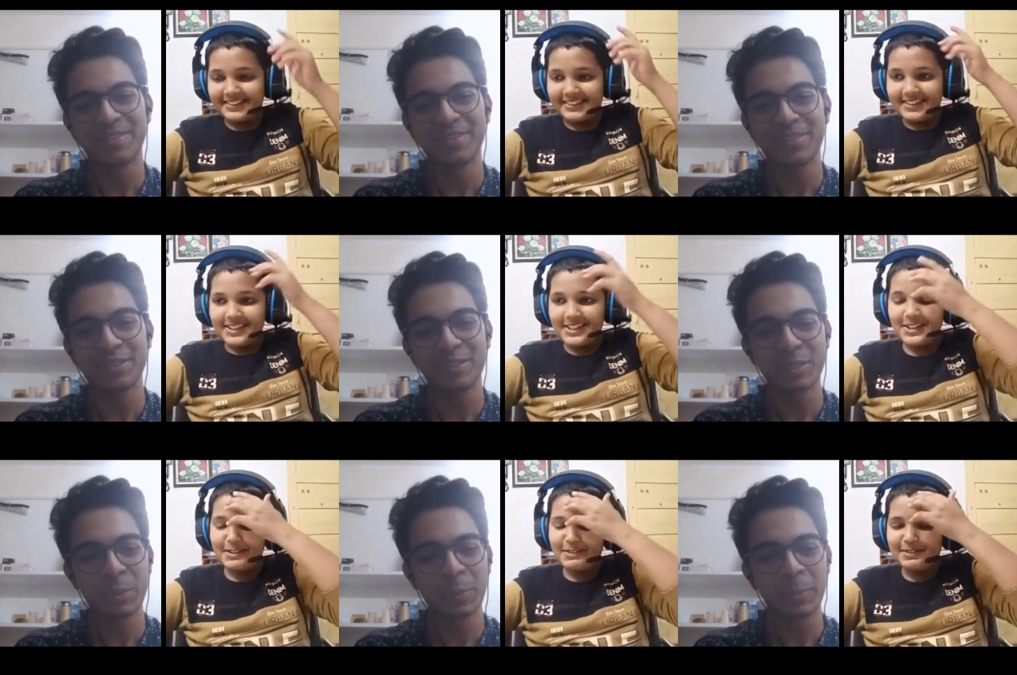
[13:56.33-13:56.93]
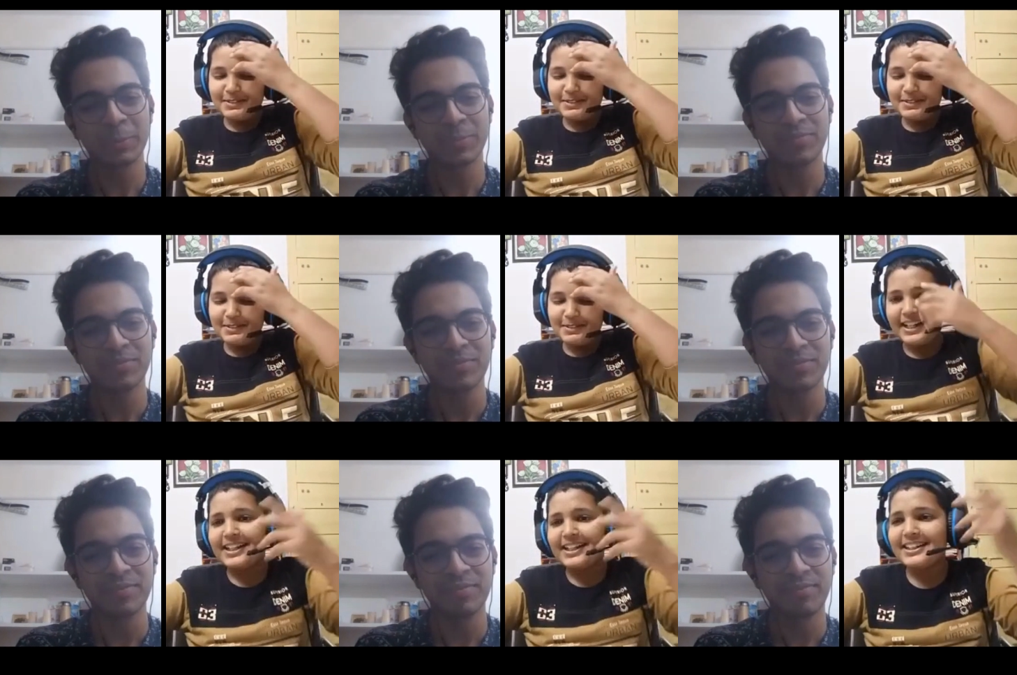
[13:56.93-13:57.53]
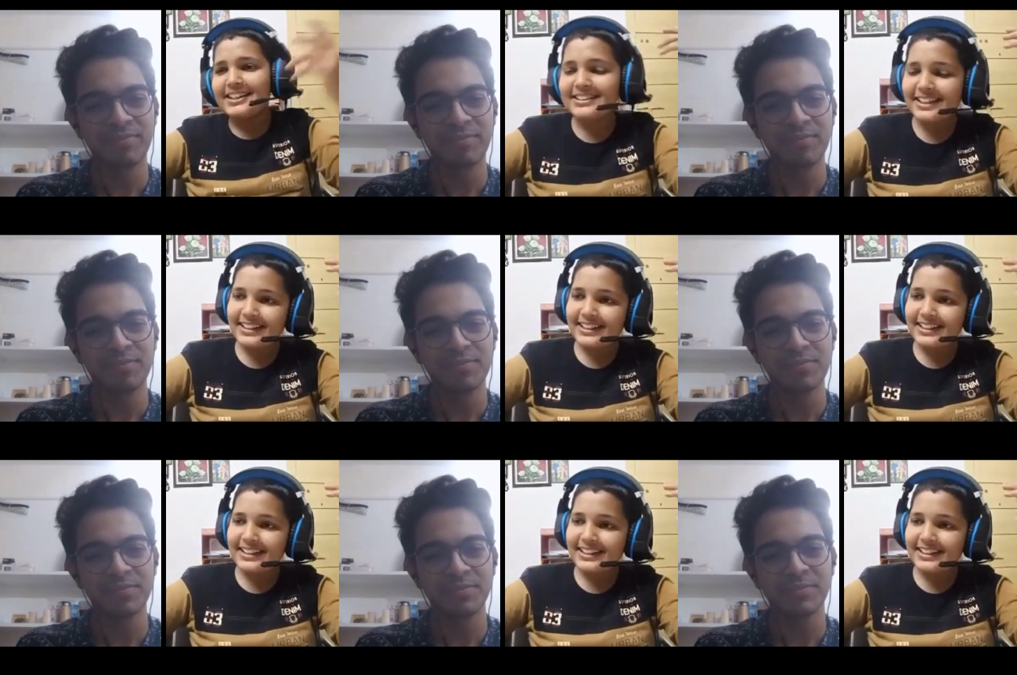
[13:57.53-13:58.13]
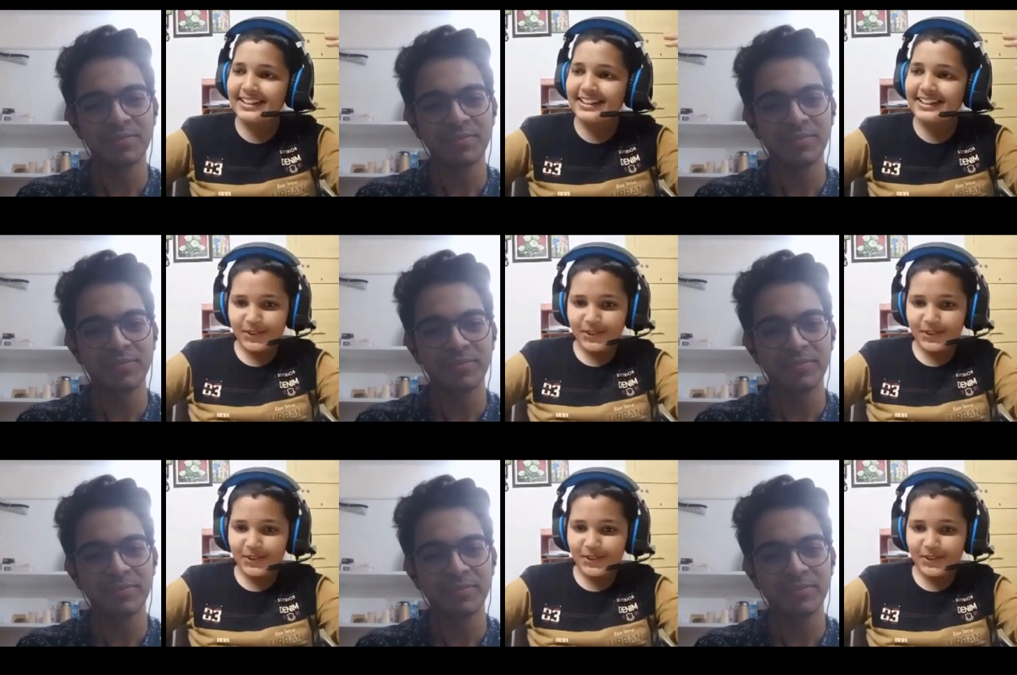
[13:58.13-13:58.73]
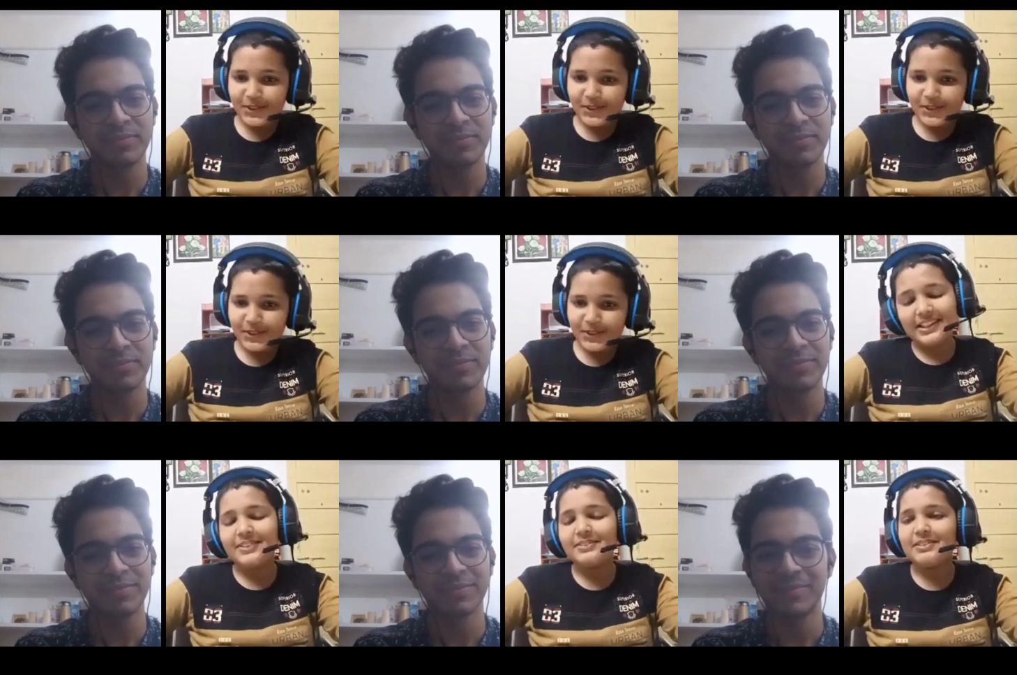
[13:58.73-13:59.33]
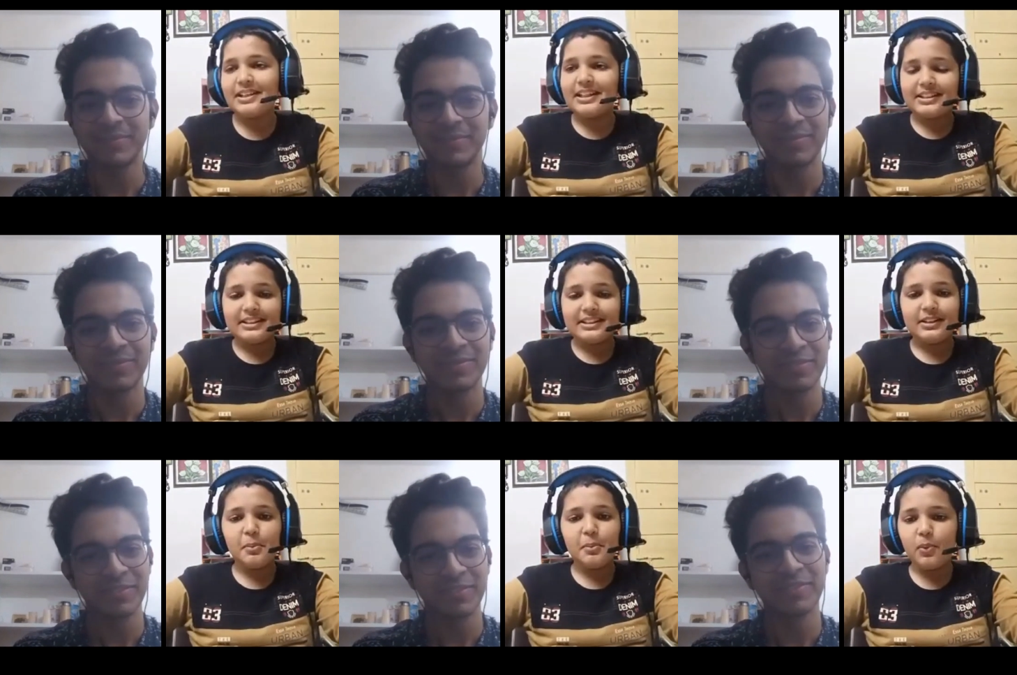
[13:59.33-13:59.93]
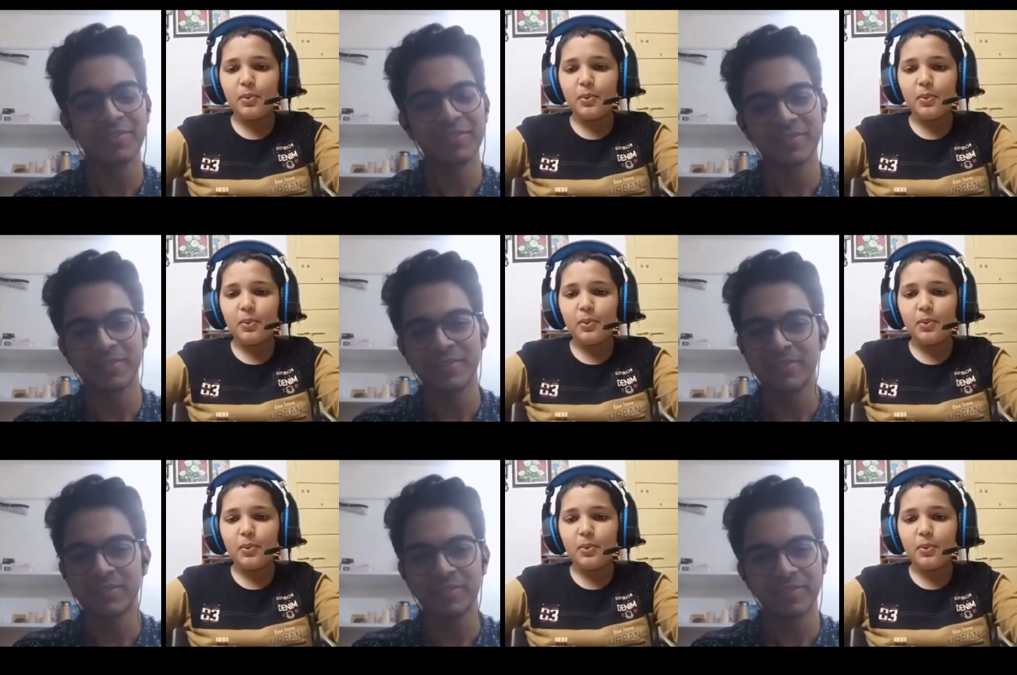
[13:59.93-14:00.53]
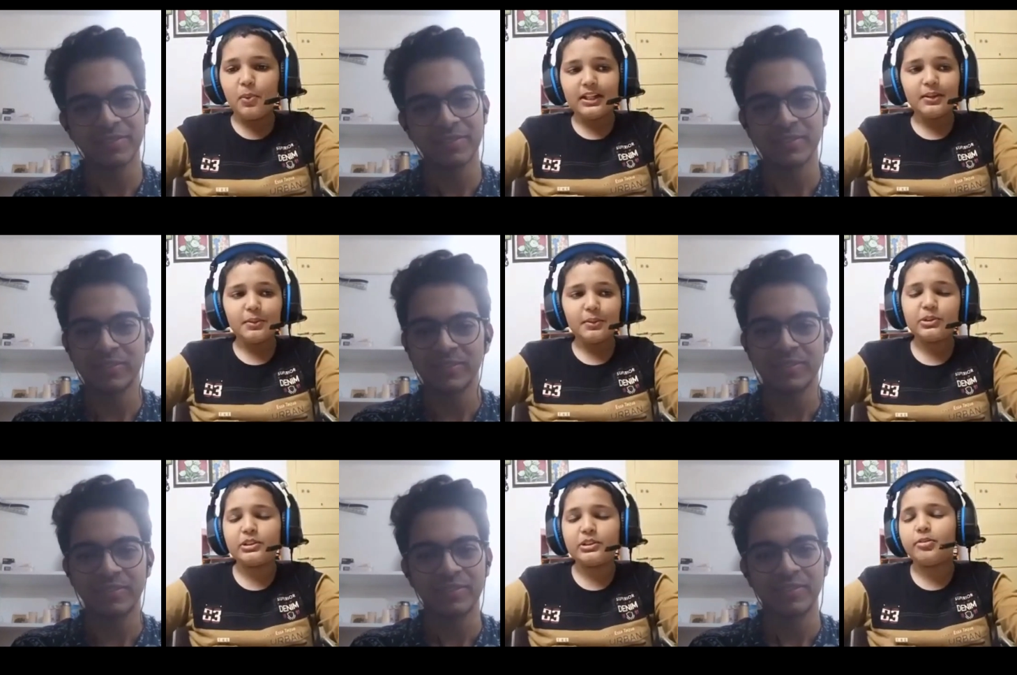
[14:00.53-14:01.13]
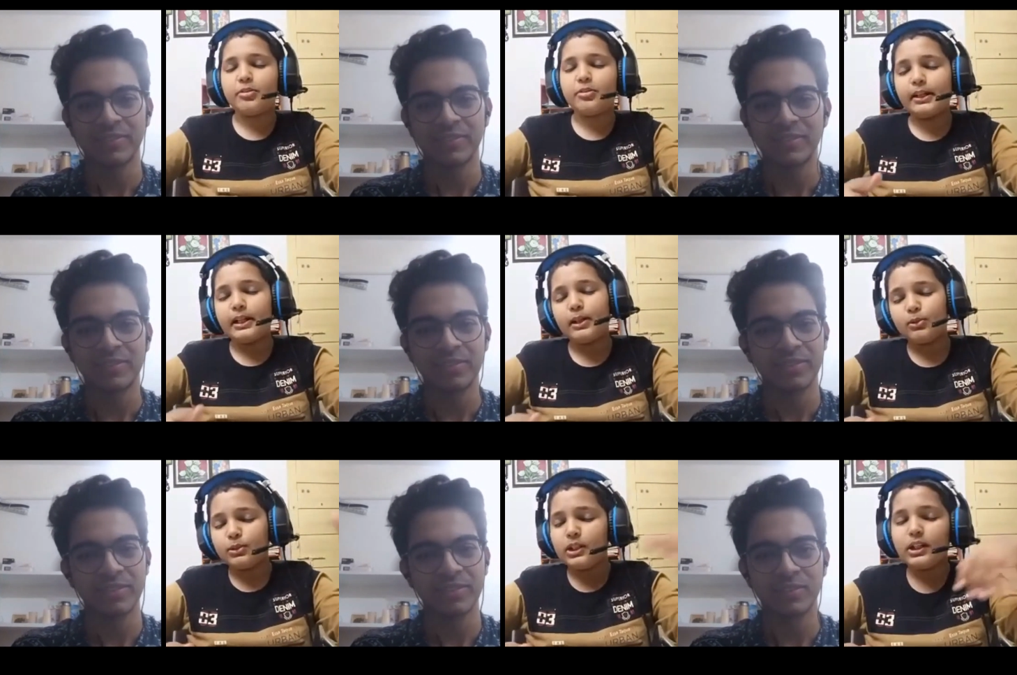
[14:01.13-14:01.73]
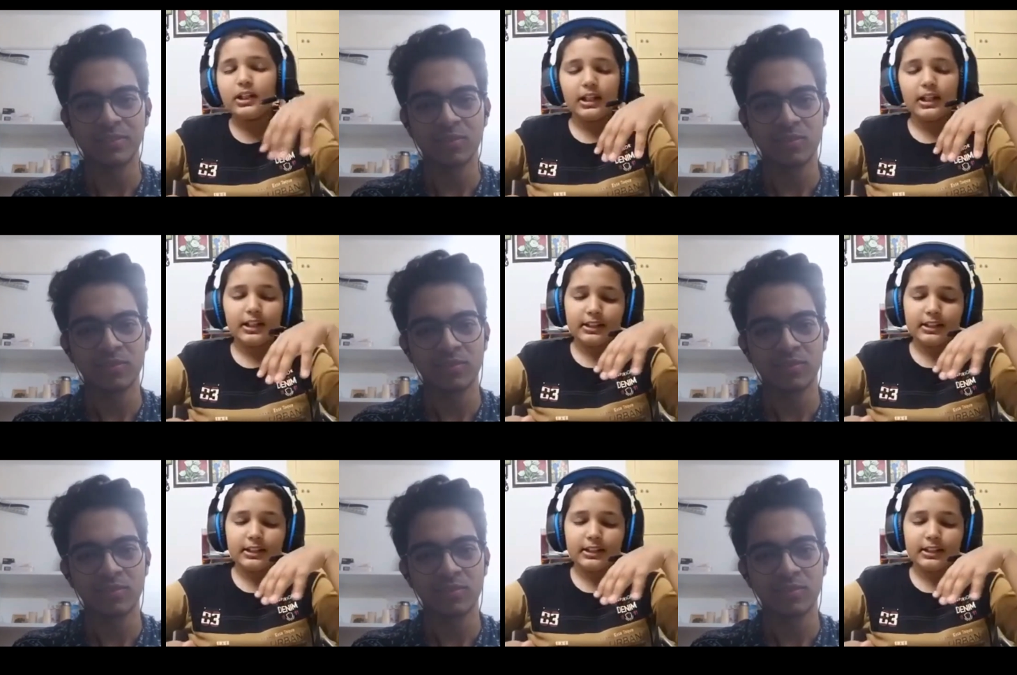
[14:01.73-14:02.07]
Speaker 1: Um, I guess like, uh, no, I don't have like uh, most, uh, most of my doubts are like